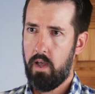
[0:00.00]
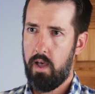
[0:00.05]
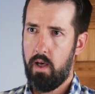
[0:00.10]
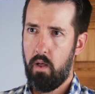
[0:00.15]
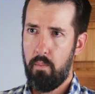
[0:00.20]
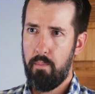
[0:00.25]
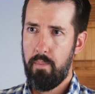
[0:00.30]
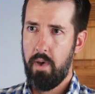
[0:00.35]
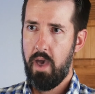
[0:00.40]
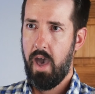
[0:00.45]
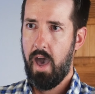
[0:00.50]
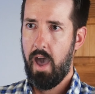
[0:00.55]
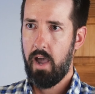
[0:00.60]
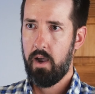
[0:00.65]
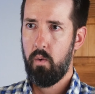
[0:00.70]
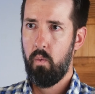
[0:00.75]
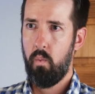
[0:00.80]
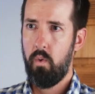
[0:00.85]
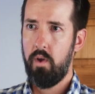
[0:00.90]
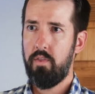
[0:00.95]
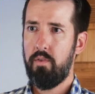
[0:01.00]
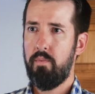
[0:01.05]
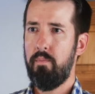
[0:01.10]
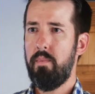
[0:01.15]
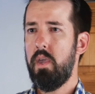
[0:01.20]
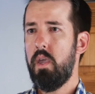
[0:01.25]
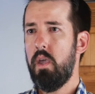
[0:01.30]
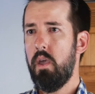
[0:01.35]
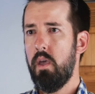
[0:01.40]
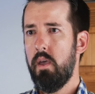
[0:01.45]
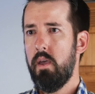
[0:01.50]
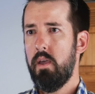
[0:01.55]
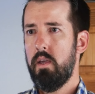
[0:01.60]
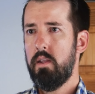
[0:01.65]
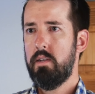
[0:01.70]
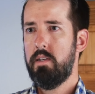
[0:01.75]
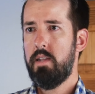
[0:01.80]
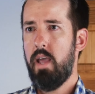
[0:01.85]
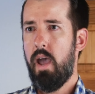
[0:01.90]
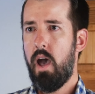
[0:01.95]
I'll pack with me
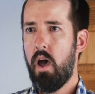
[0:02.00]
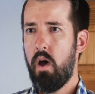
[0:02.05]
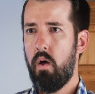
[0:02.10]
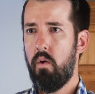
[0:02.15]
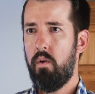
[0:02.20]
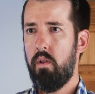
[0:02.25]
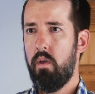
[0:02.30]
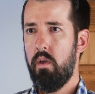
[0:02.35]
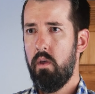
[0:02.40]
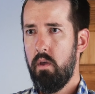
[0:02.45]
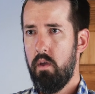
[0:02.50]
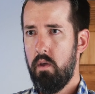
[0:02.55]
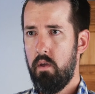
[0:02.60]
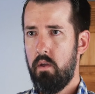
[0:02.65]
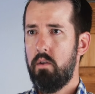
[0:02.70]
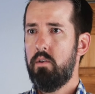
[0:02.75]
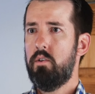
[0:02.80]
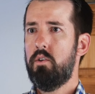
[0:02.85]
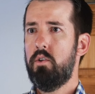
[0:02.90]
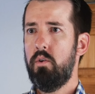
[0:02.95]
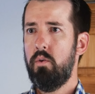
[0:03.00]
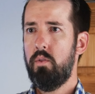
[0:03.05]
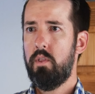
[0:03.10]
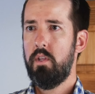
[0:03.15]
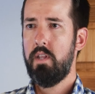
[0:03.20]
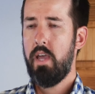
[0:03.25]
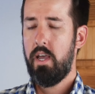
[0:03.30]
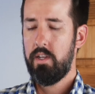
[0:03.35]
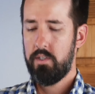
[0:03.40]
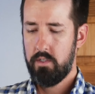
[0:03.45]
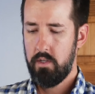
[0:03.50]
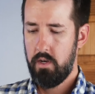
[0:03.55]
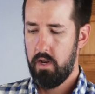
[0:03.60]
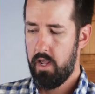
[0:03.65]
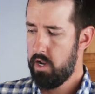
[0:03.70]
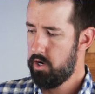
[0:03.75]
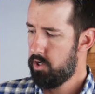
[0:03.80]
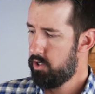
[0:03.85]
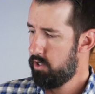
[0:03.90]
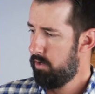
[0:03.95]
down to the
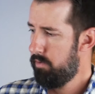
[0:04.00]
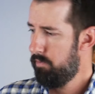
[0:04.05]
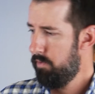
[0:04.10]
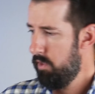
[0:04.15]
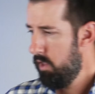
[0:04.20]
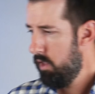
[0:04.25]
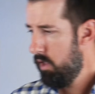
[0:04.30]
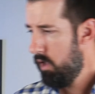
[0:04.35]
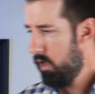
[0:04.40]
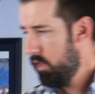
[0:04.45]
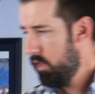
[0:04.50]
destination a